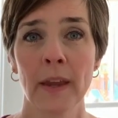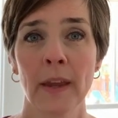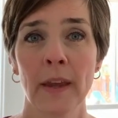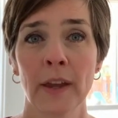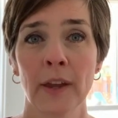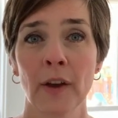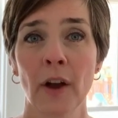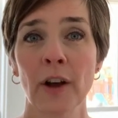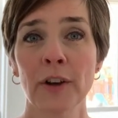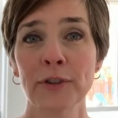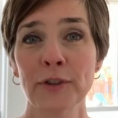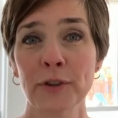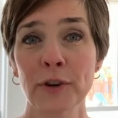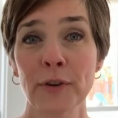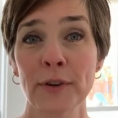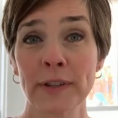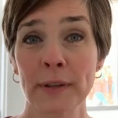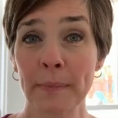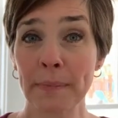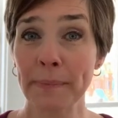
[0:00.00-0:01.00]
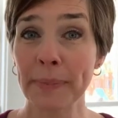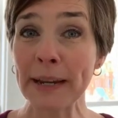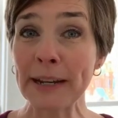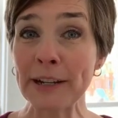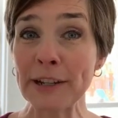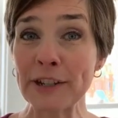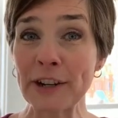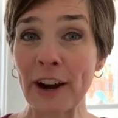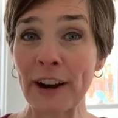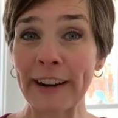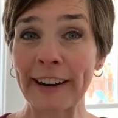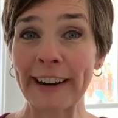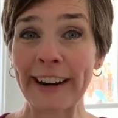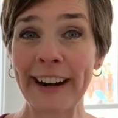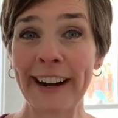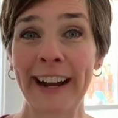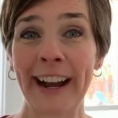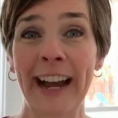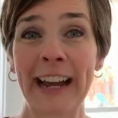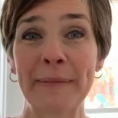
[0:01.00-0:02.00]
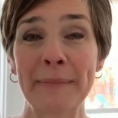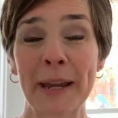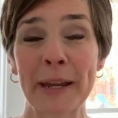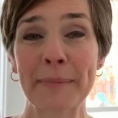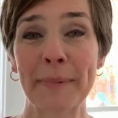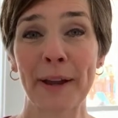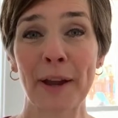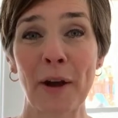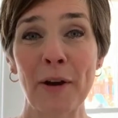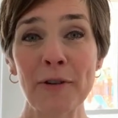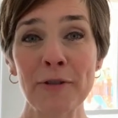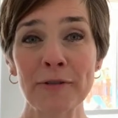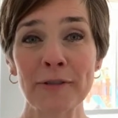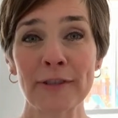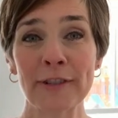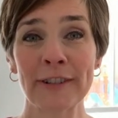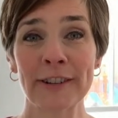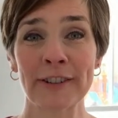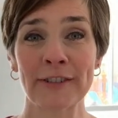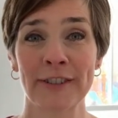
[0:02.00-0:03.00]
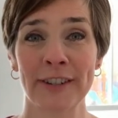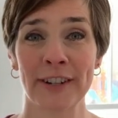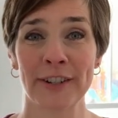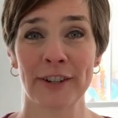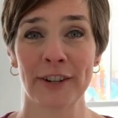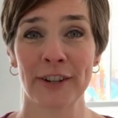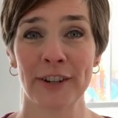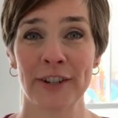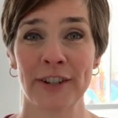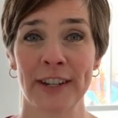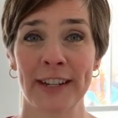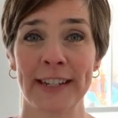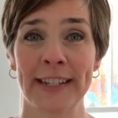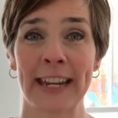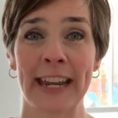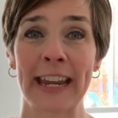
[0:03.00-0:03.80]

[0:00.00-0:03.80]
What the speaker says: You'll also notice a big jar. I make my own laundry detergent,